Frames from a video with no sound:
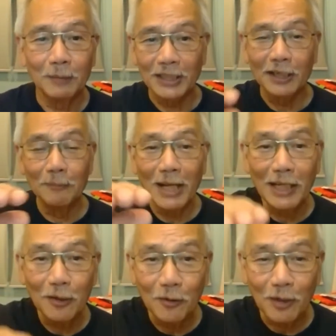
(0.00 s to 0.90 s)
But there are
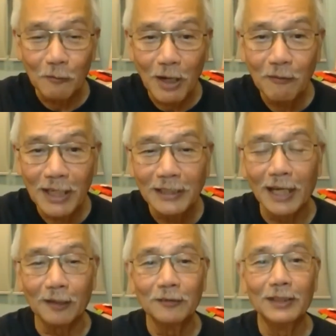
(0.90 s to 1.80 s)
many who are way, way
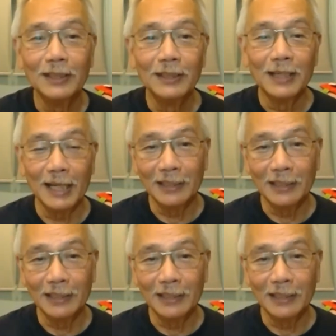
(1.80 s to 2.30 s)
down